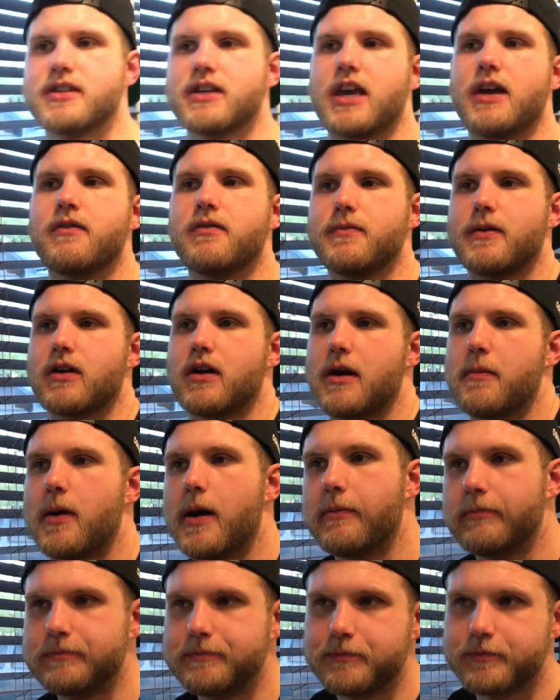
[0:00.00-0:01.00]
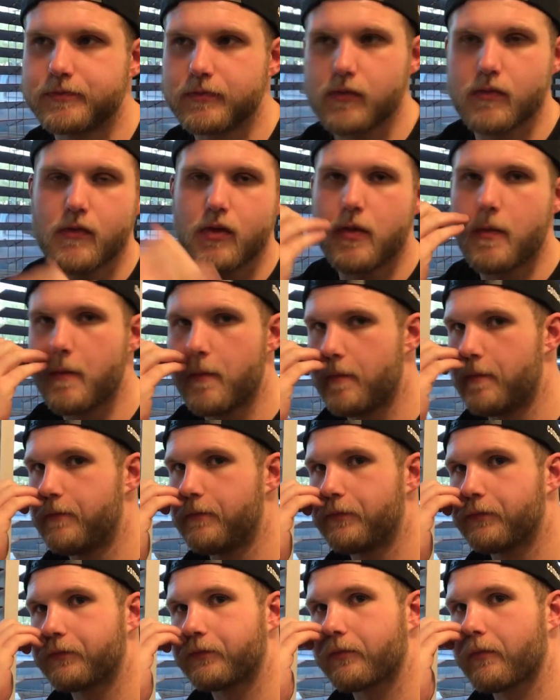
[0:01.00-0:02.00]
as a kid with my grandma.
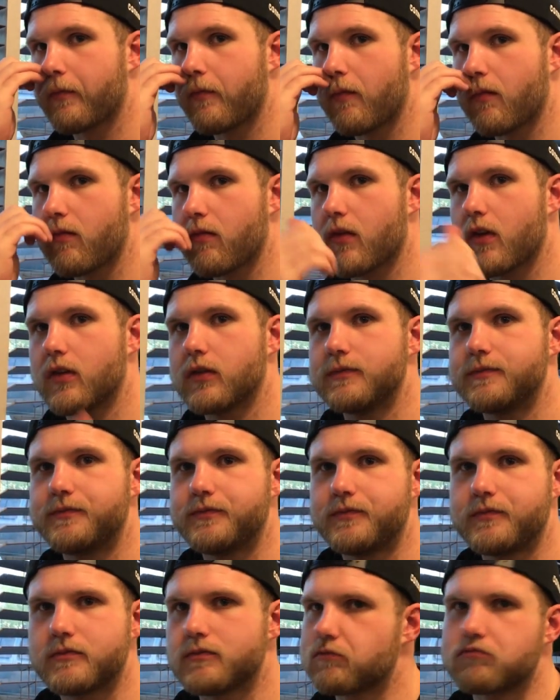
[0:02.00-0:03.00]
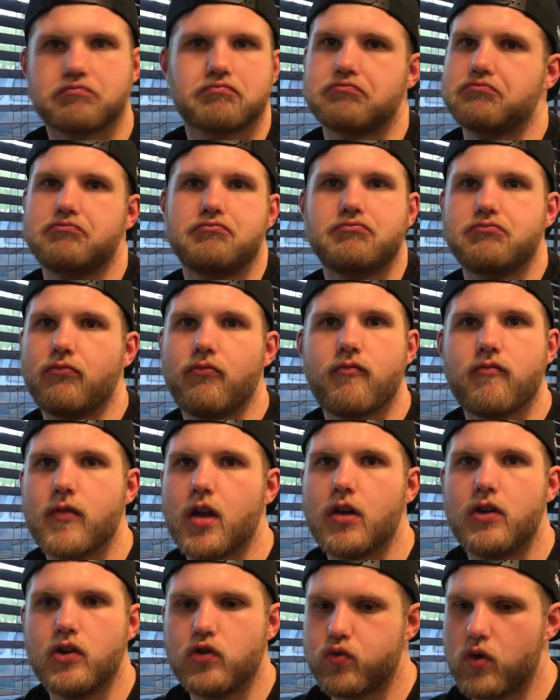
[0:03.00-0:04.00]
You didn't put sugar on them?
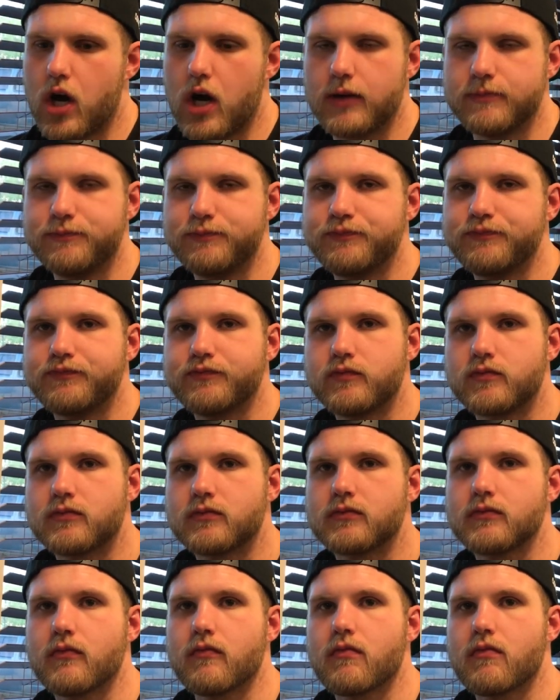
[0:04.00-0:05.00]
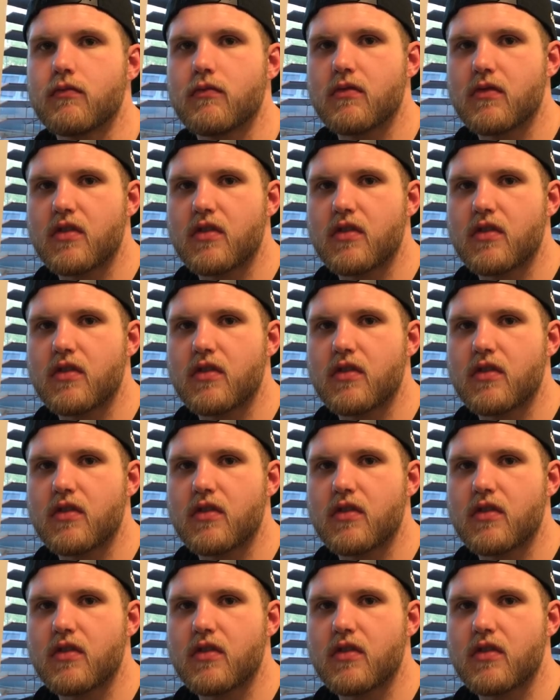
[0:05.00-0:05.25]
It's raw. That's what normal